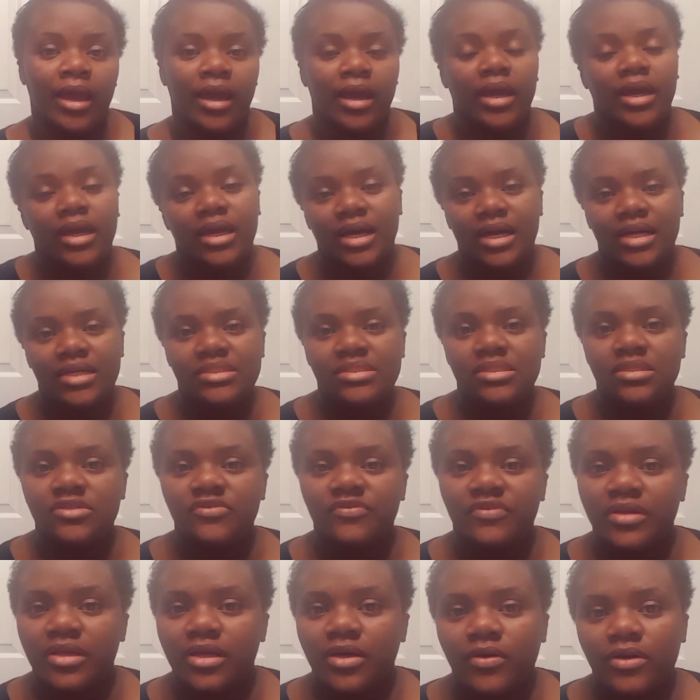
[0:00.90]
Hey guys, this
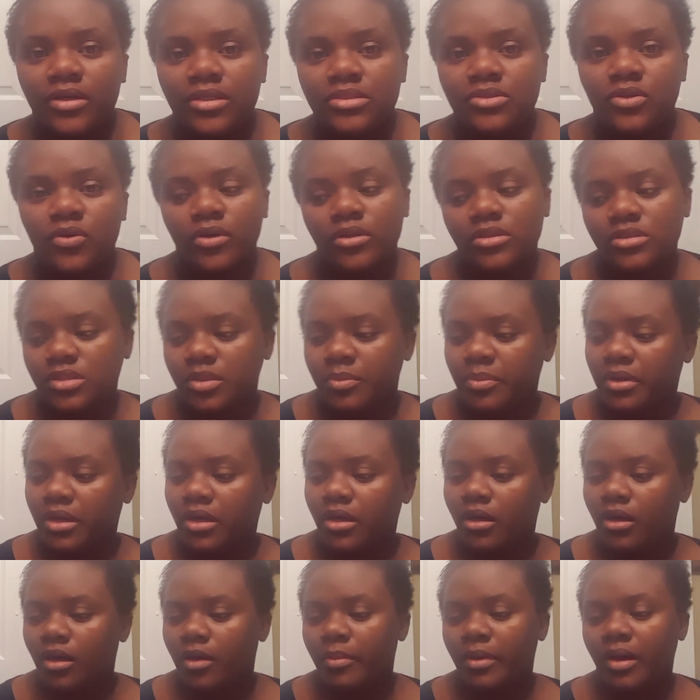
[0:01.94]
video is going to
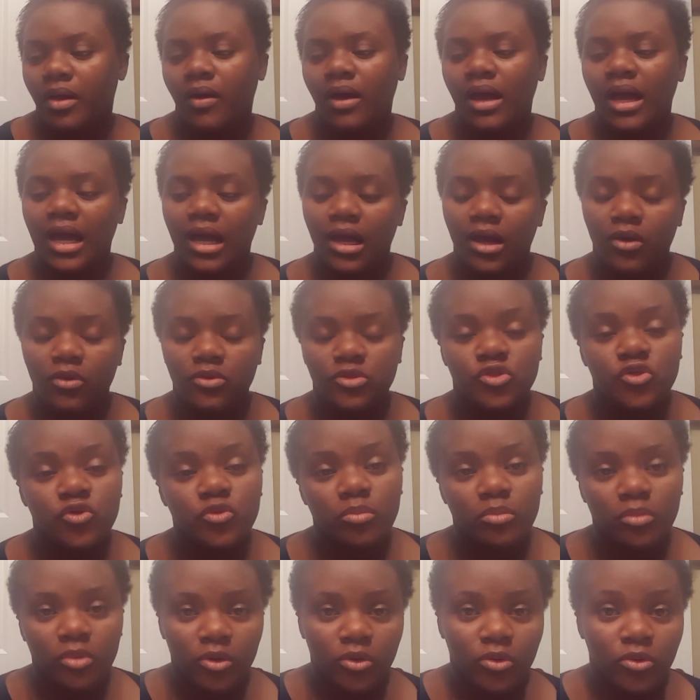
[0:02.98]
be about how to
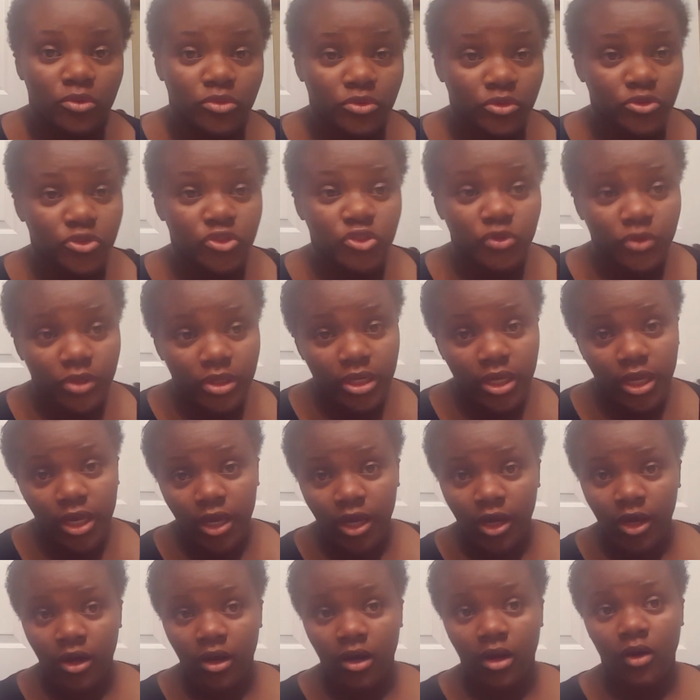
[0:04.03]
mold short
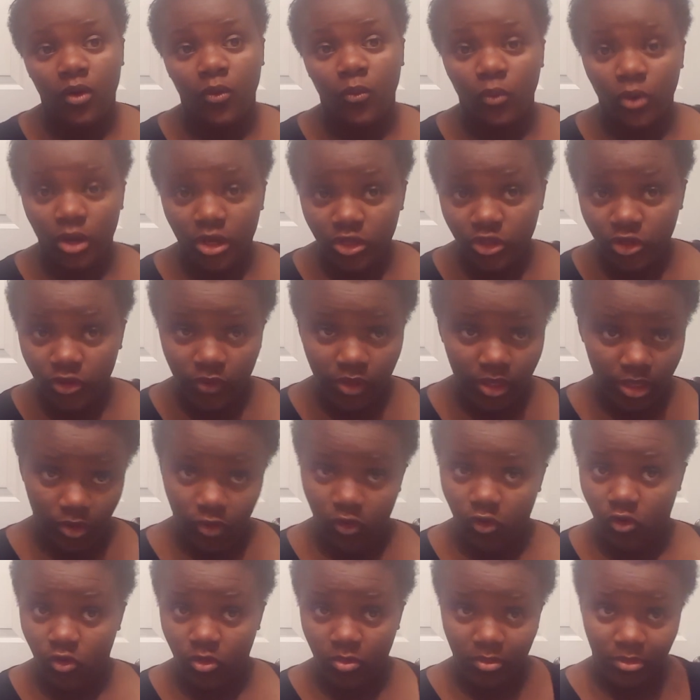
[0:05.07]
hair when you're at
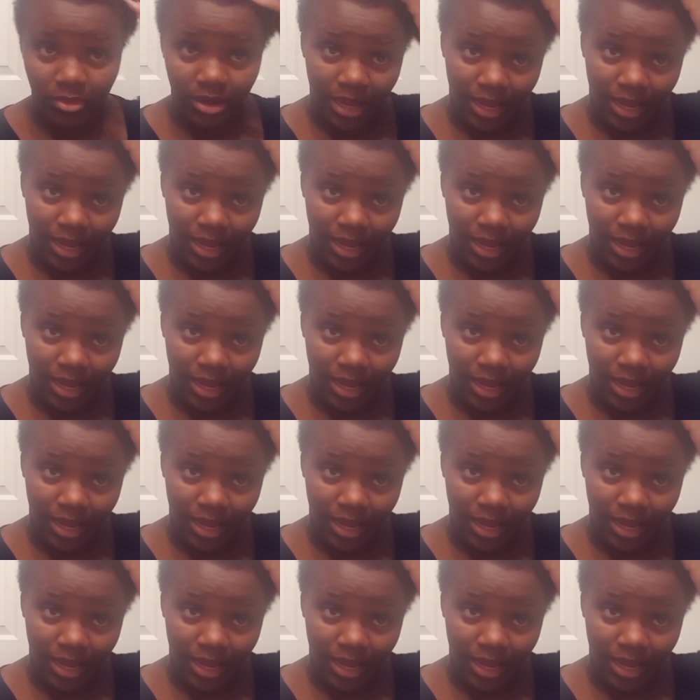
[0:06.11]
home.